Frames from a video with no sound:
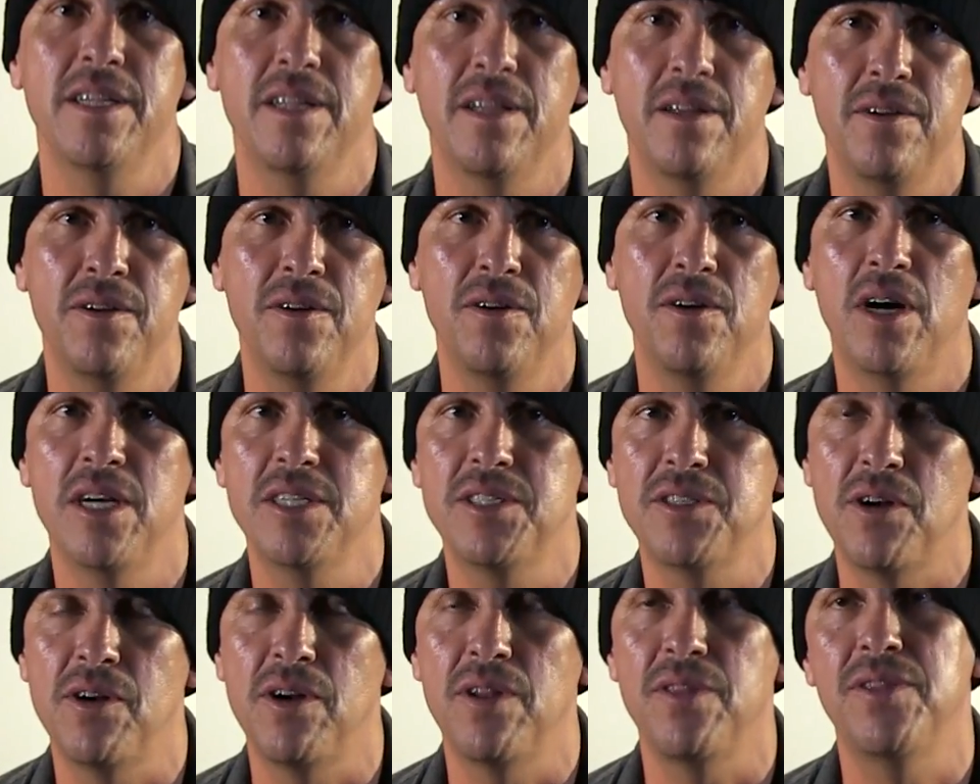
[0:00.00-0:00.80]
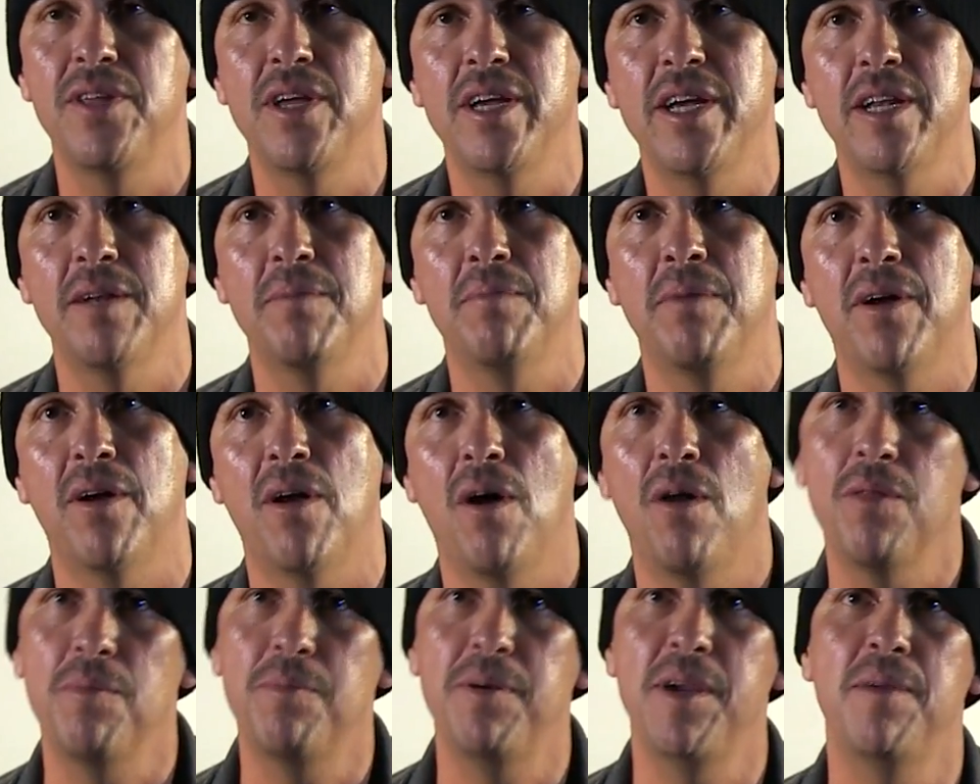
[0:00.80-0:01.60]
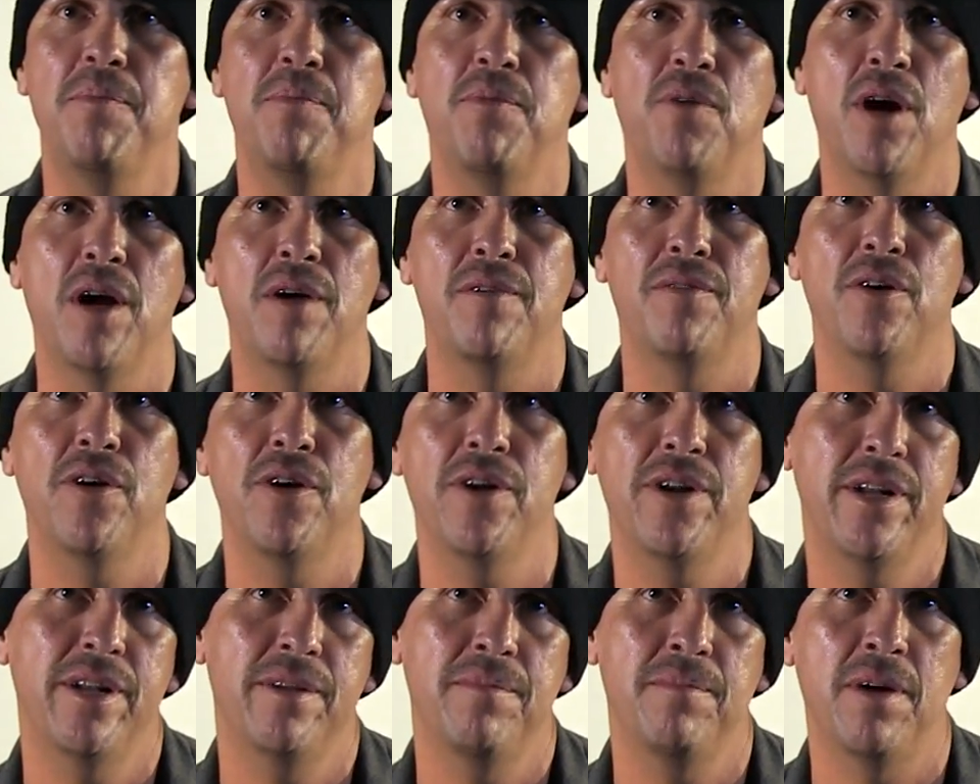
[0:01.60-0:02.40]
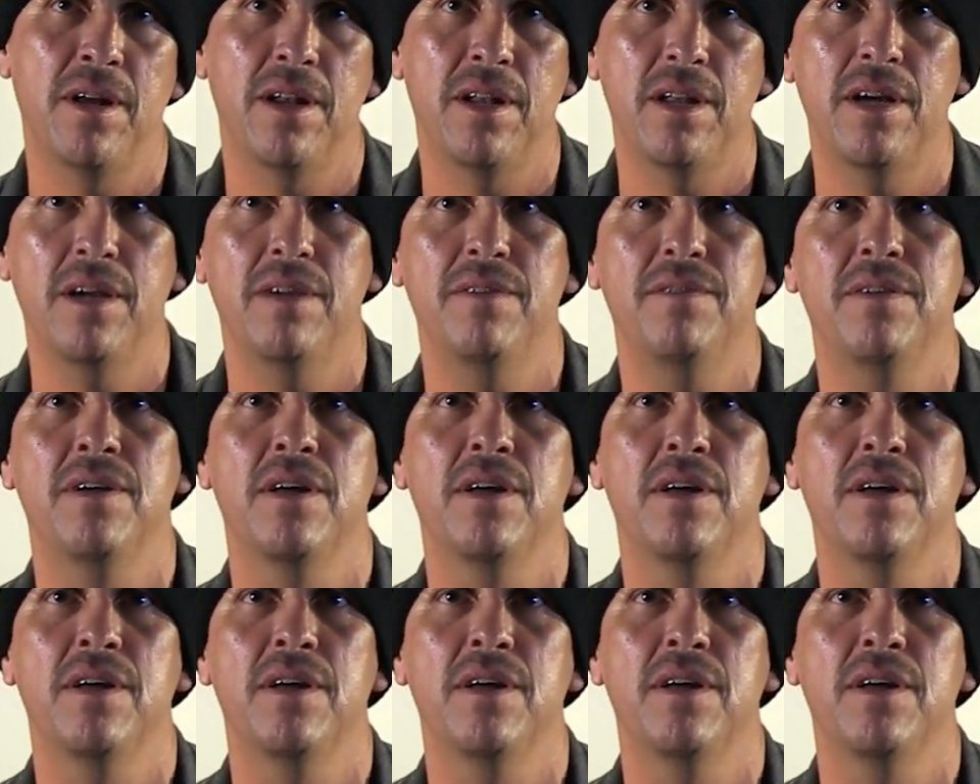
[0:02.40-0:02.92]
You know, I started thinking about all the people I've hurt in my life.